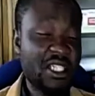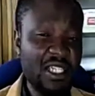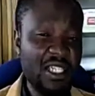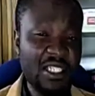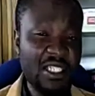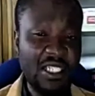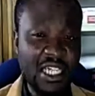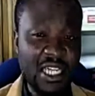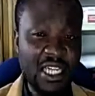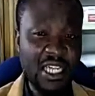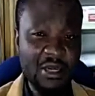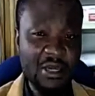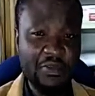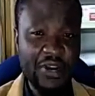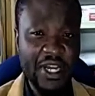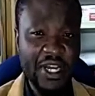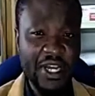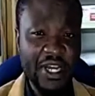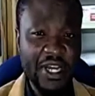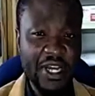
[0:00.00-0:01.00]

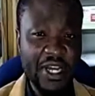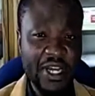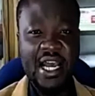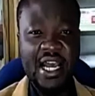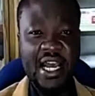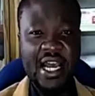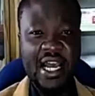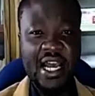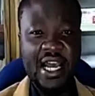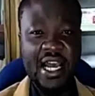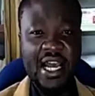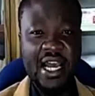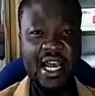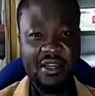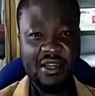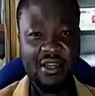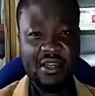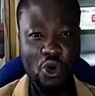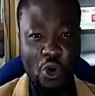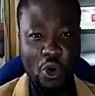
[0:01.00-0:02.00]
deliberate. And
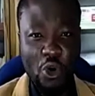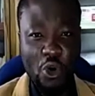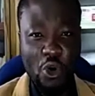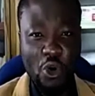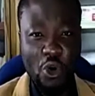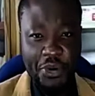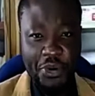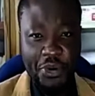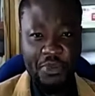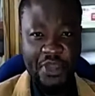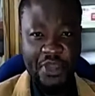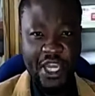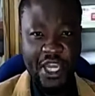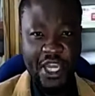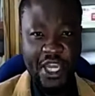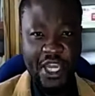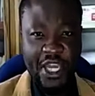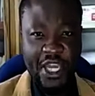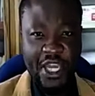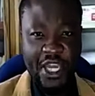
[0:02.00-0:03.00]
then open up the economy a
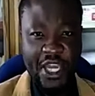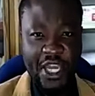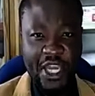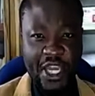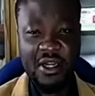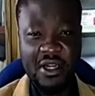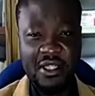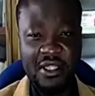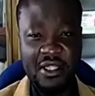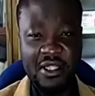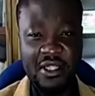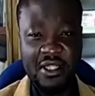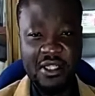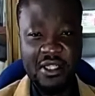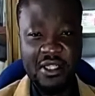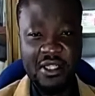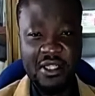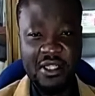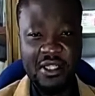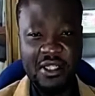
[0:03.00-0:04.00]
little bit because
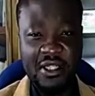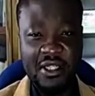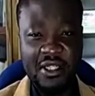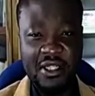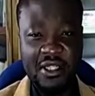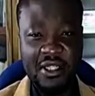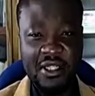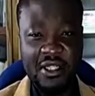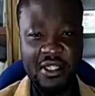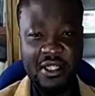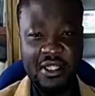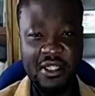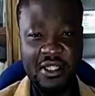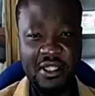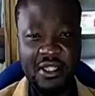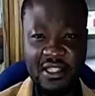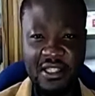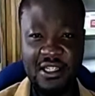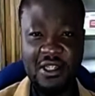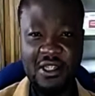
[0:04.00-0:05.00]

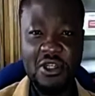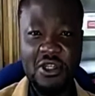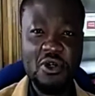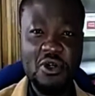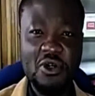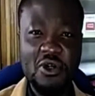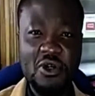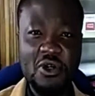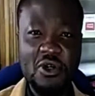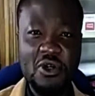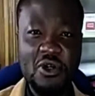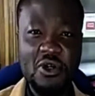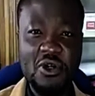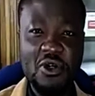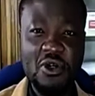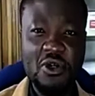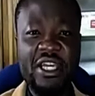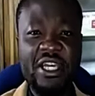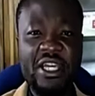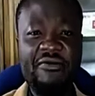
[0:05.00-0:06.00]
accidents and those who
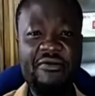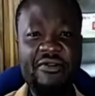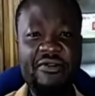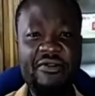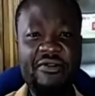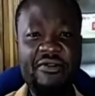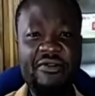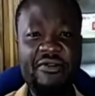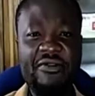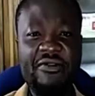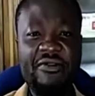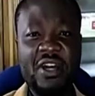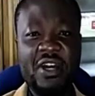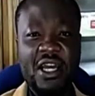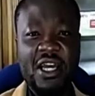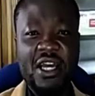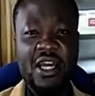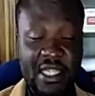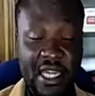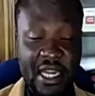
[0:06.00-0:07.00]
live
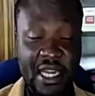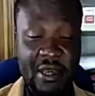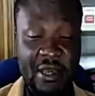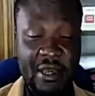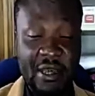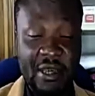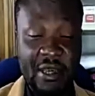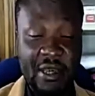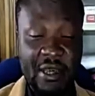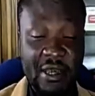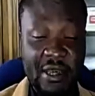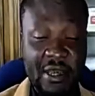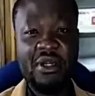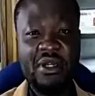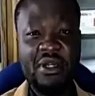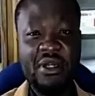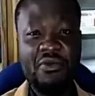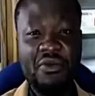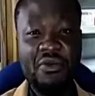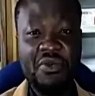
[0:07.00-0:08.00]
daily are becoming
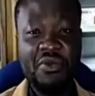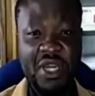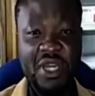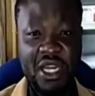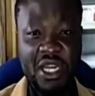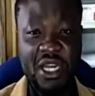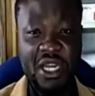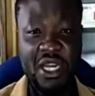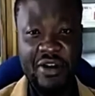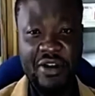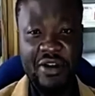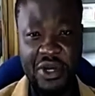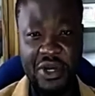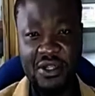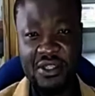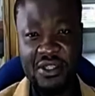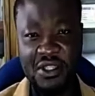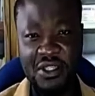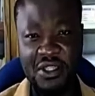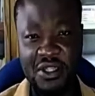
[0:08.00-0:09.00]
really very
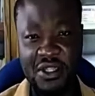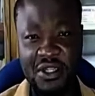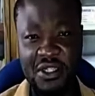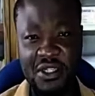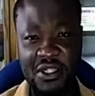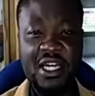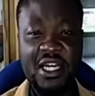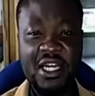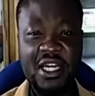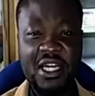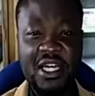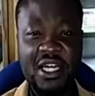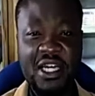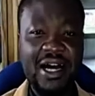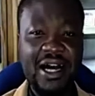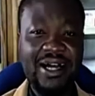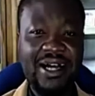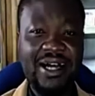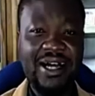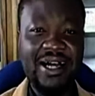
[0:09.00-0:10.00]
concerned as
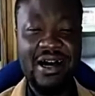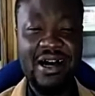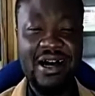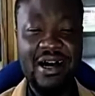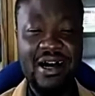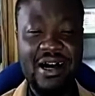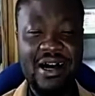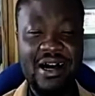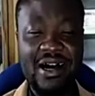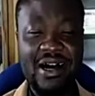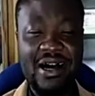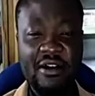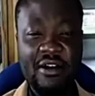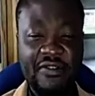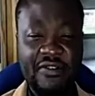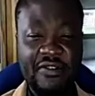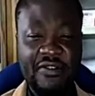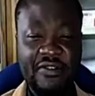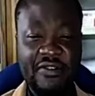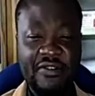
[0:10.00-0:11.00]
they are
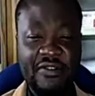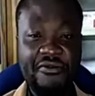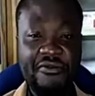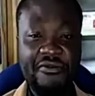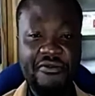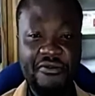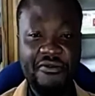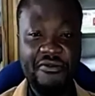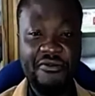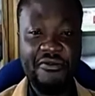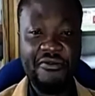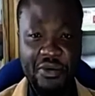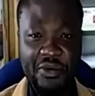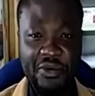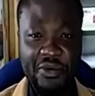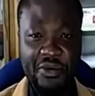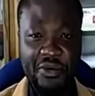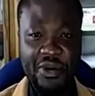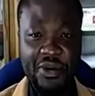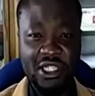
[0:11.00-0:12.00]
finding it very
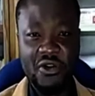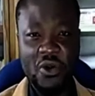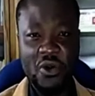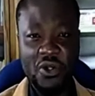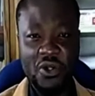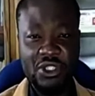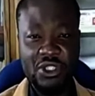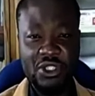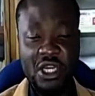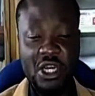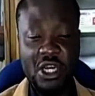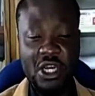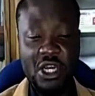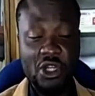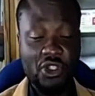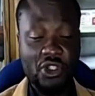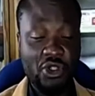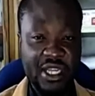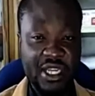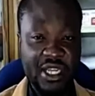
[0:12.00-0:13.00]
difficult to
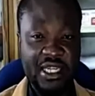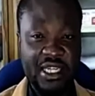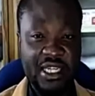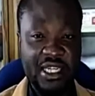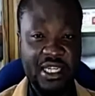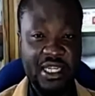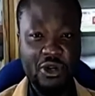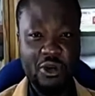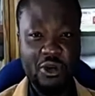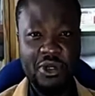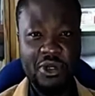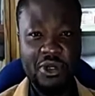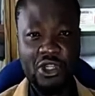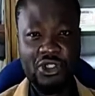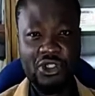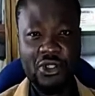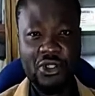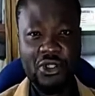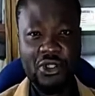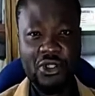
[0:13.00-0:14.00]
deal with.
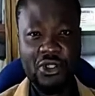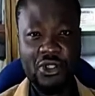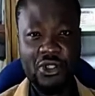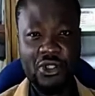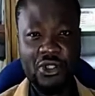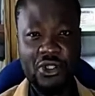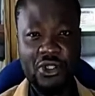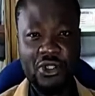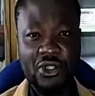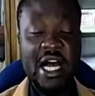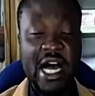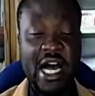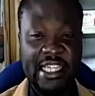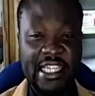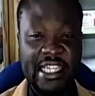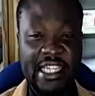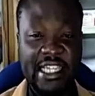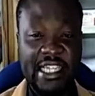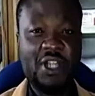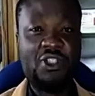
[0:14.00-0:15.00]
So as I
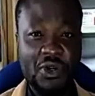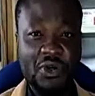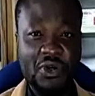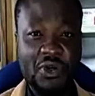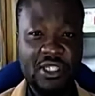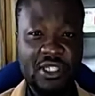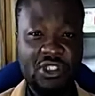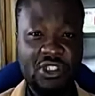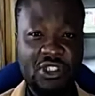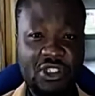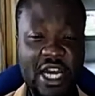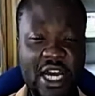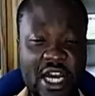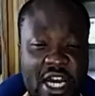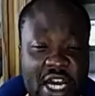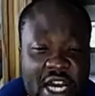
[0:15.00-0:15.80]
speak to you, the traffic